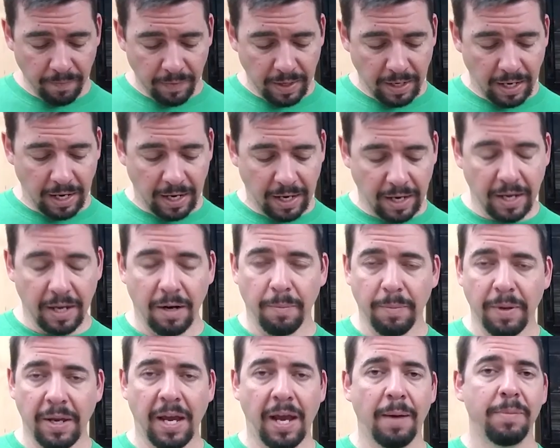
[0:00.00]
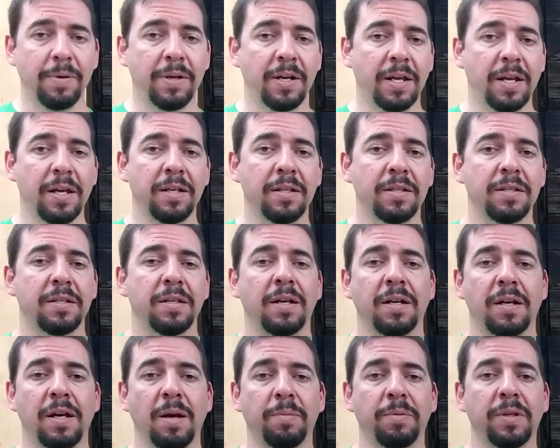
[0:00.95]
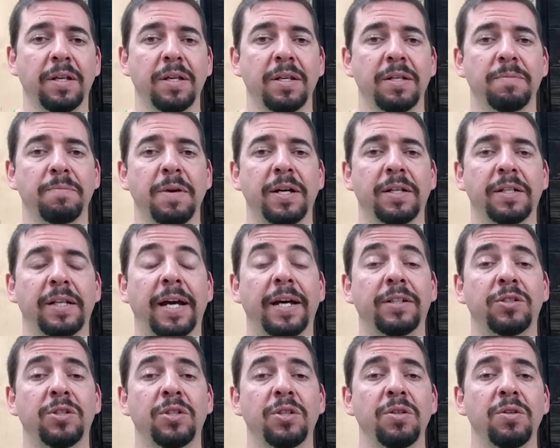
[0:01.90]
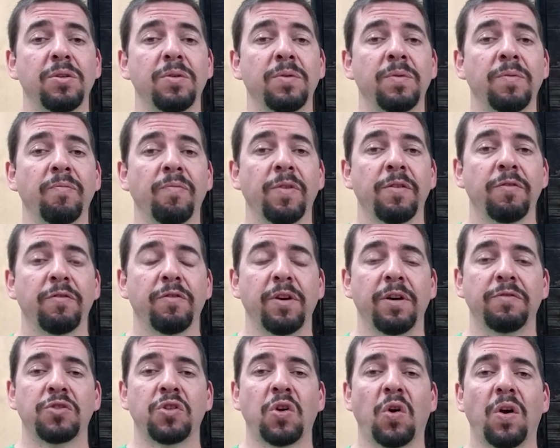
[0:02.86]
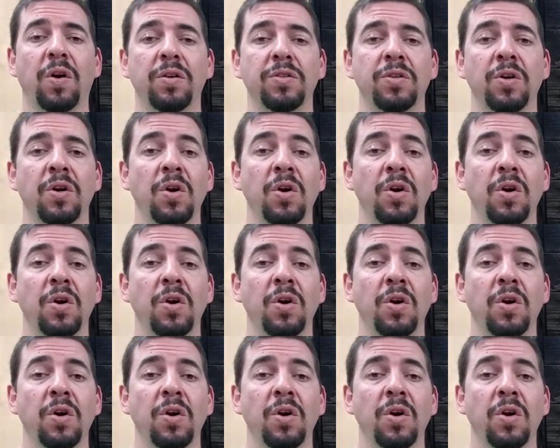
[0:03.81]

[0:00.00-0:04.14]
and I'll be happy to get a couple of these mailed out to you free of charge.